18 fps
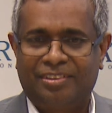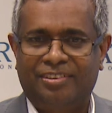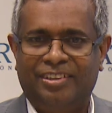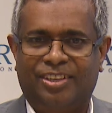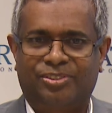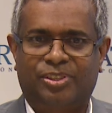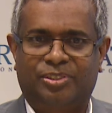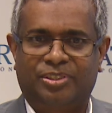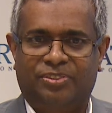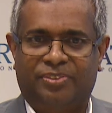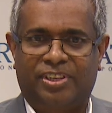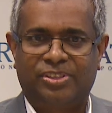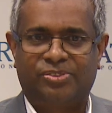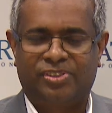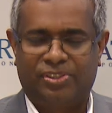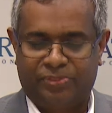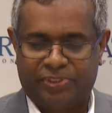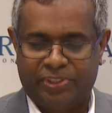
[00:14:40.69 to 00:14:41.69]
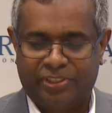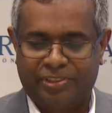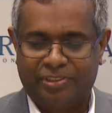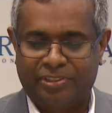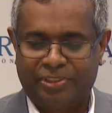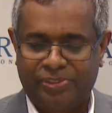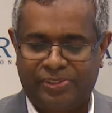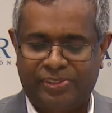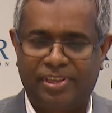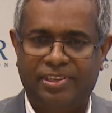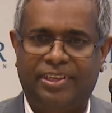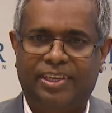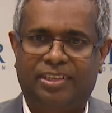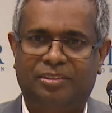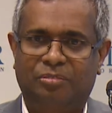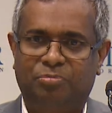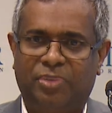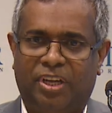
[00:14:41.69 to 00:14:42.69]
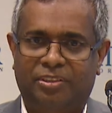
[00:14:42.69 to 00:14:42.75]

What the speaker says: Rest of the ones will work. You still get